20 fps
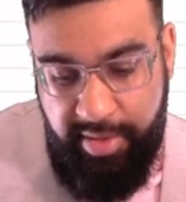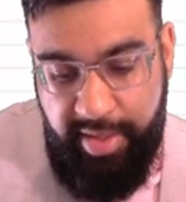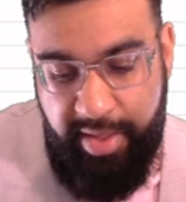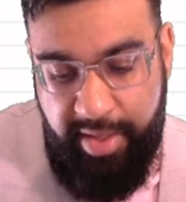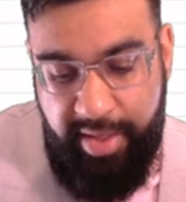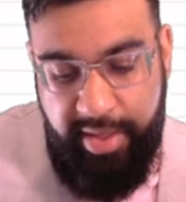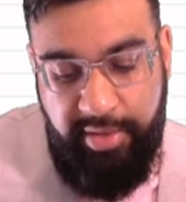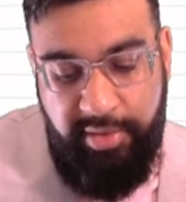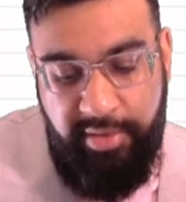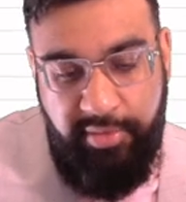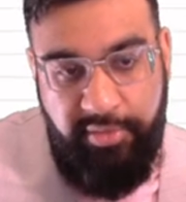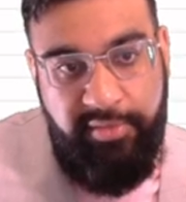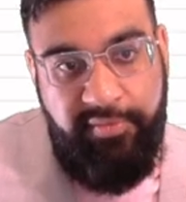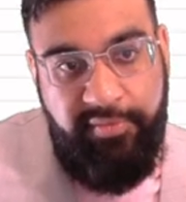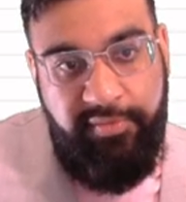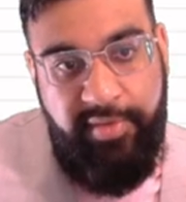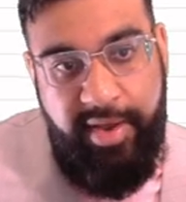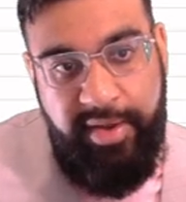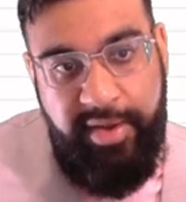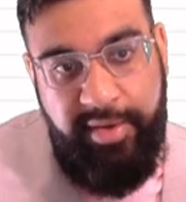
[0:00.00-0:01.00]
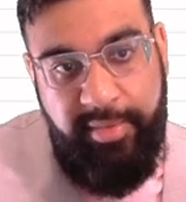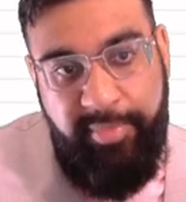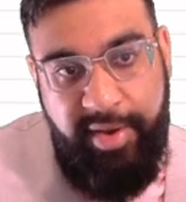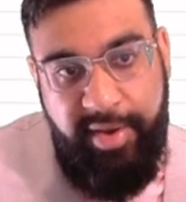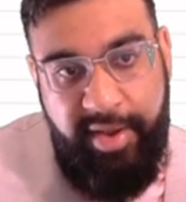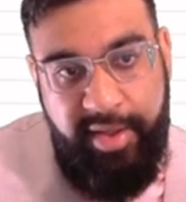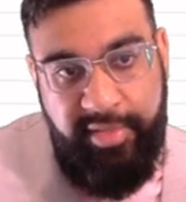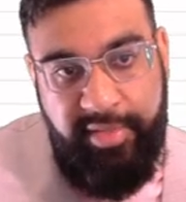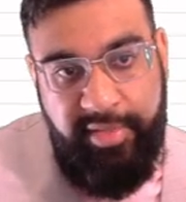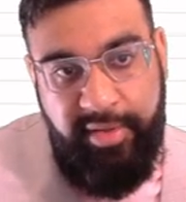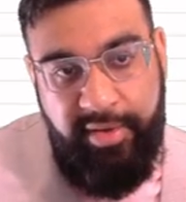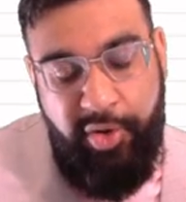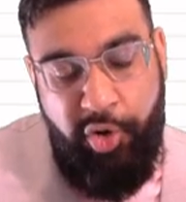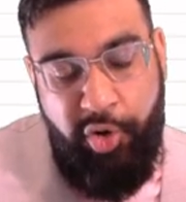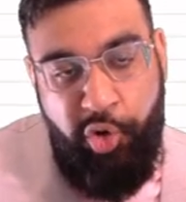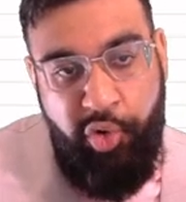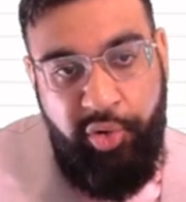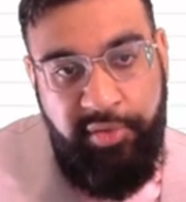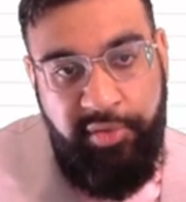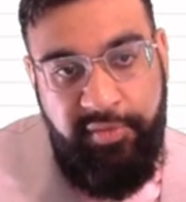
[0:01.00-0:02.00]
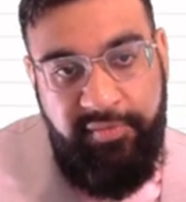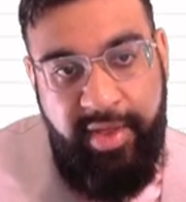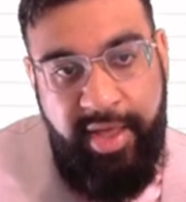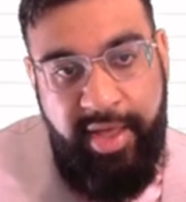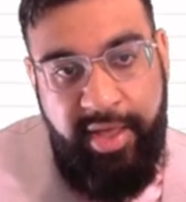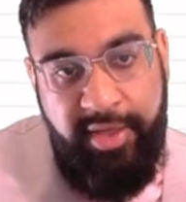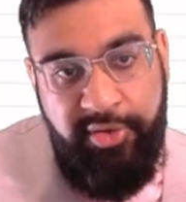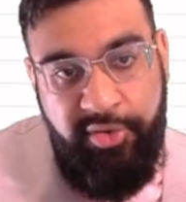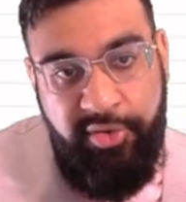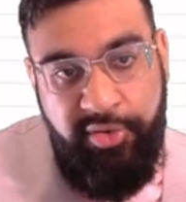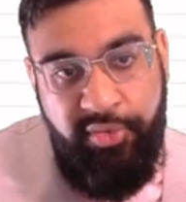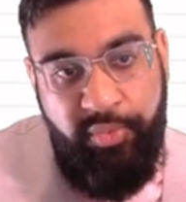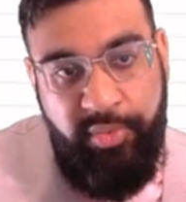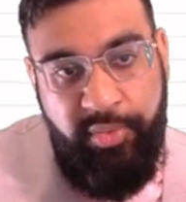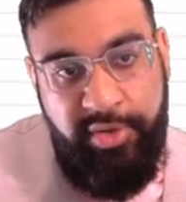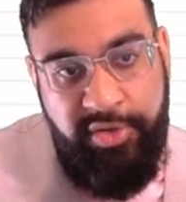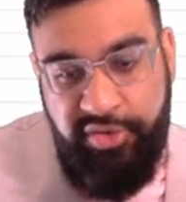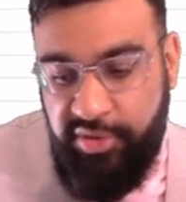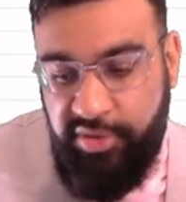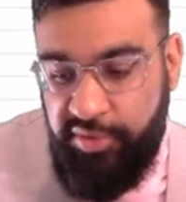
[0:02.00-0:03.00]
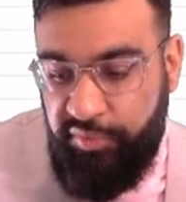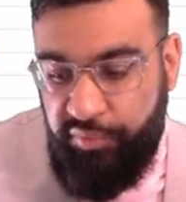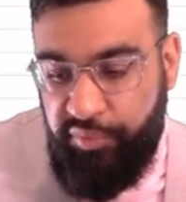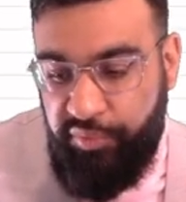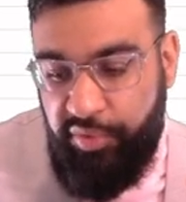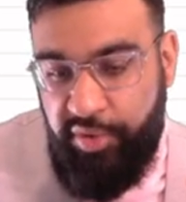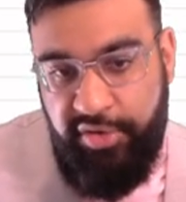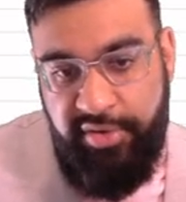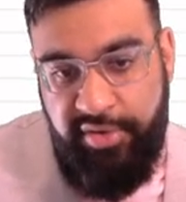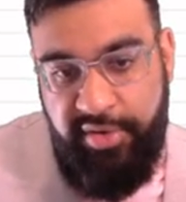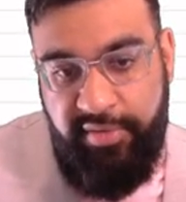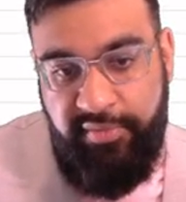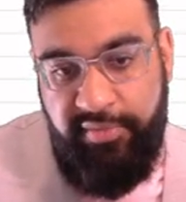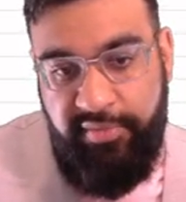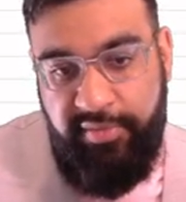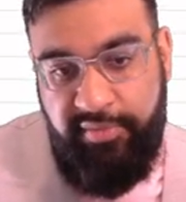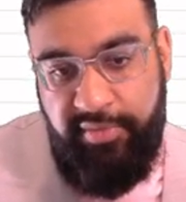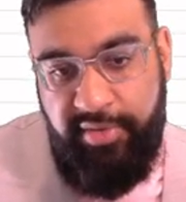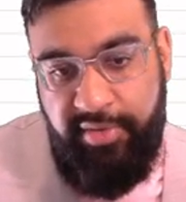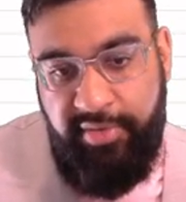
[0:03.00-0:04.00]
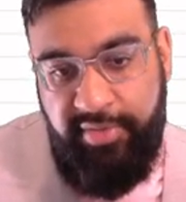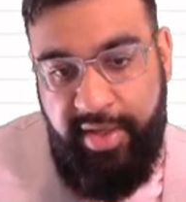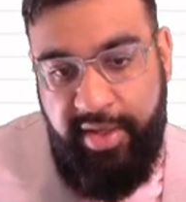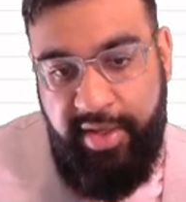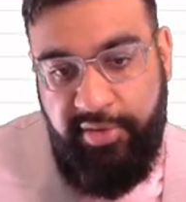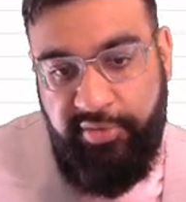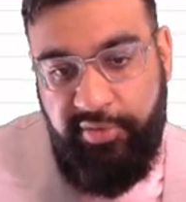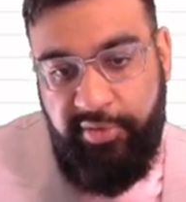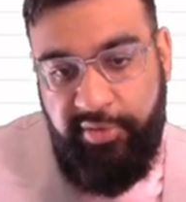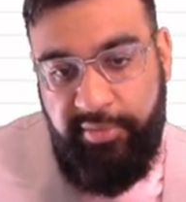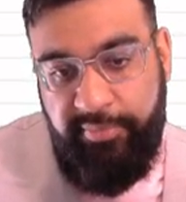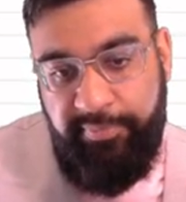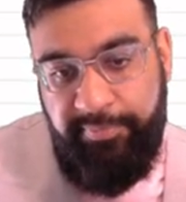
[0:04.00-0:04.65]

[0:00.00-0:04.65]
and you divide it by the old value, which is 450,000.